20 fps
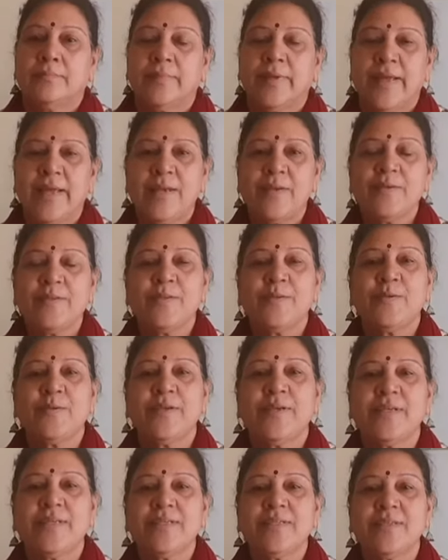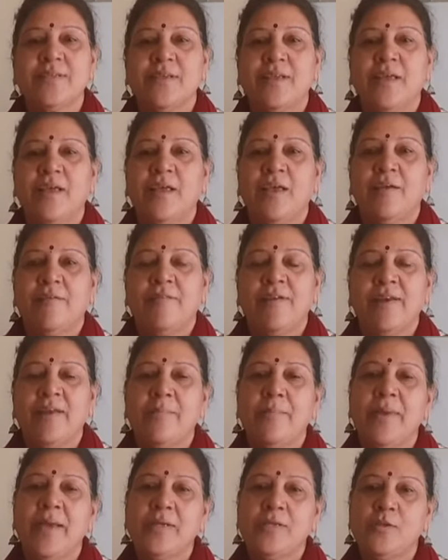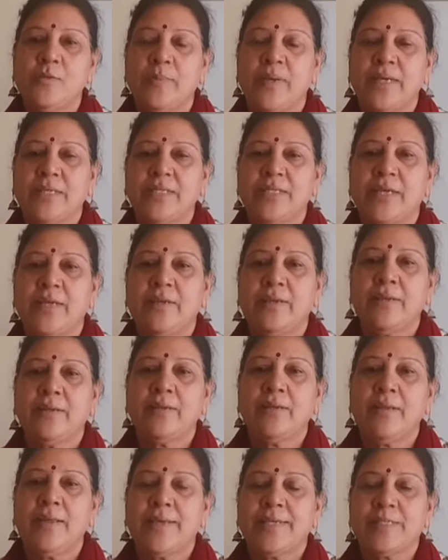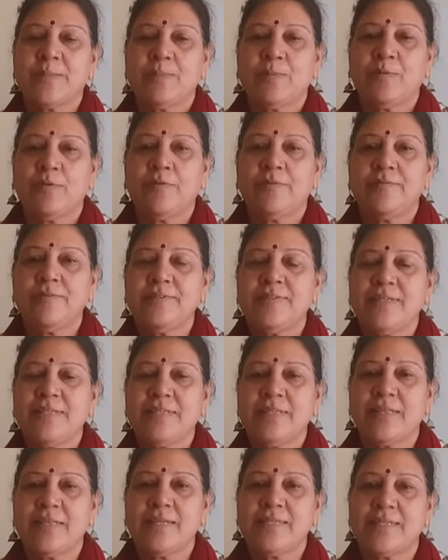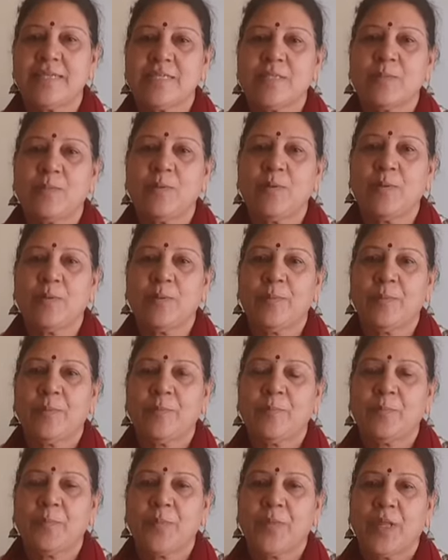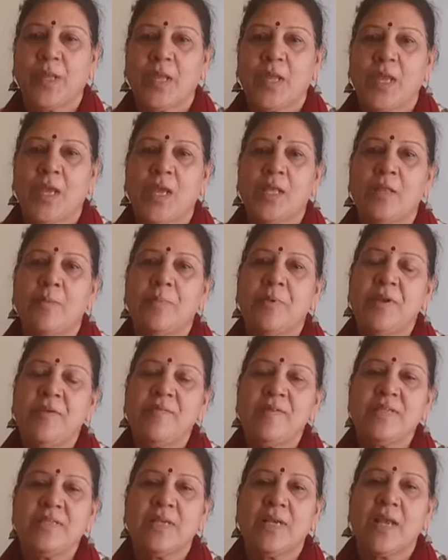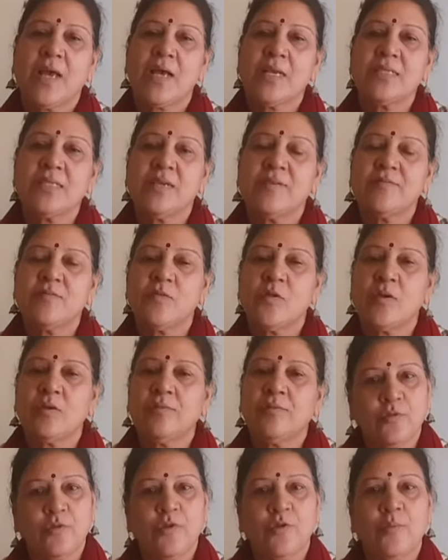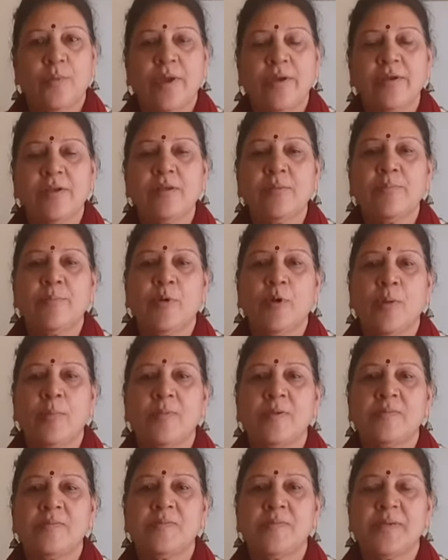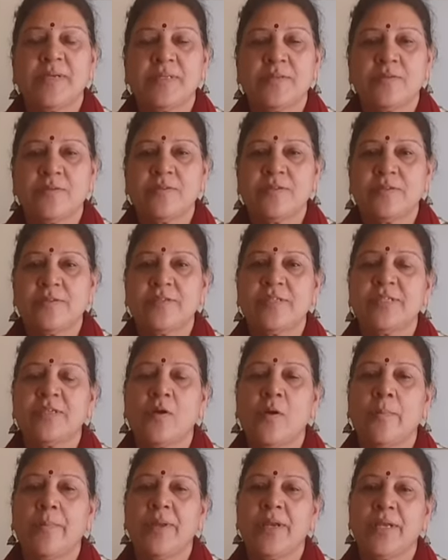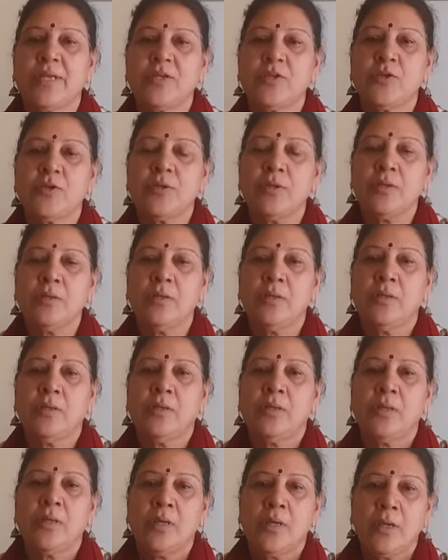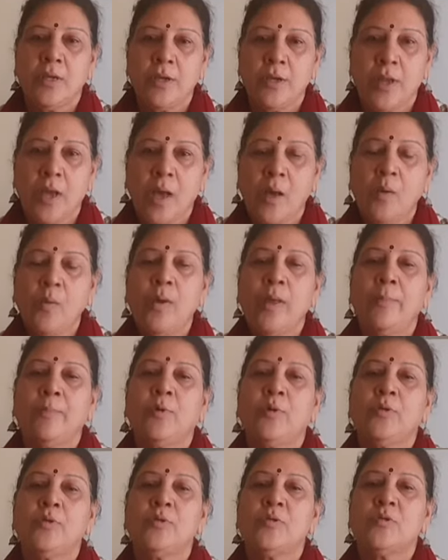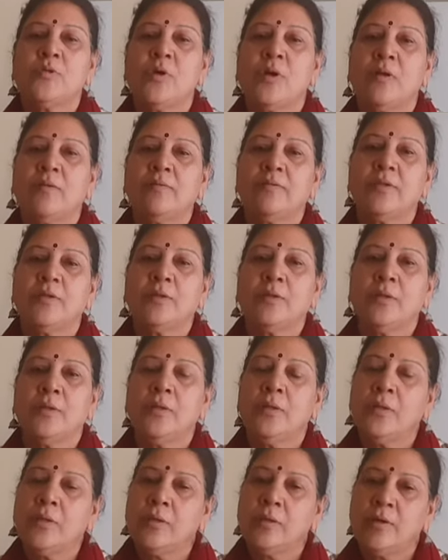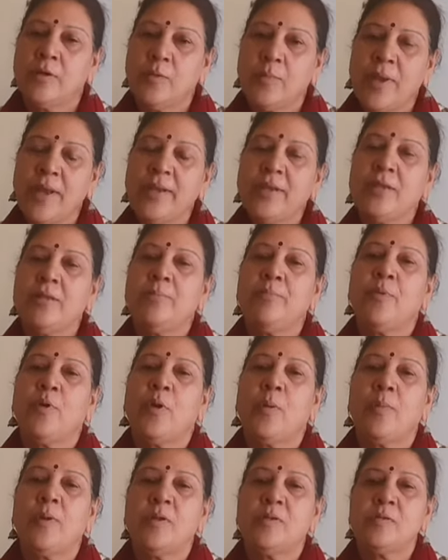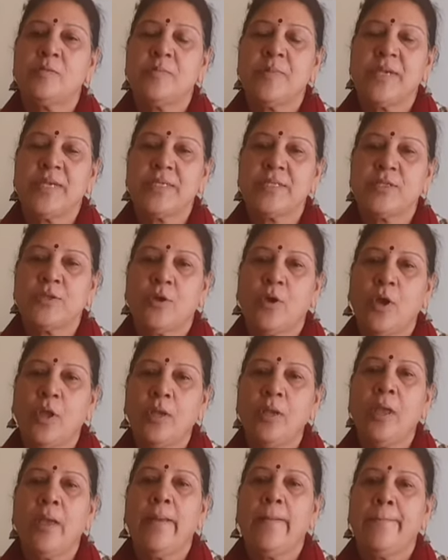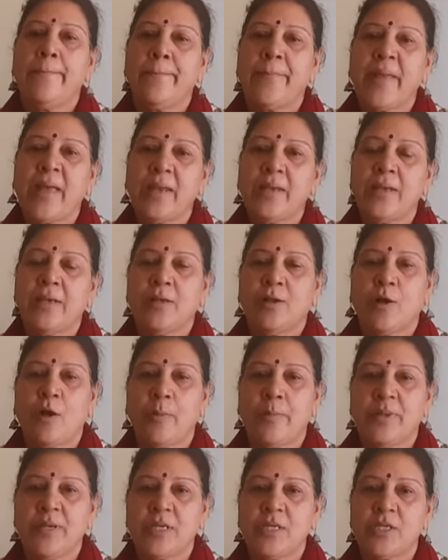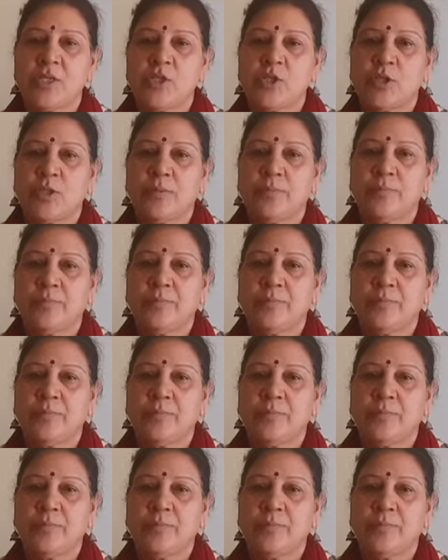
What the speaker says: Hello students, welcome back to my channel Explore Physics, Let's Explore. In the previous class, I've solved numerical problems based on series combination. Now I'm going to solve the numerical problems based on parallel combination.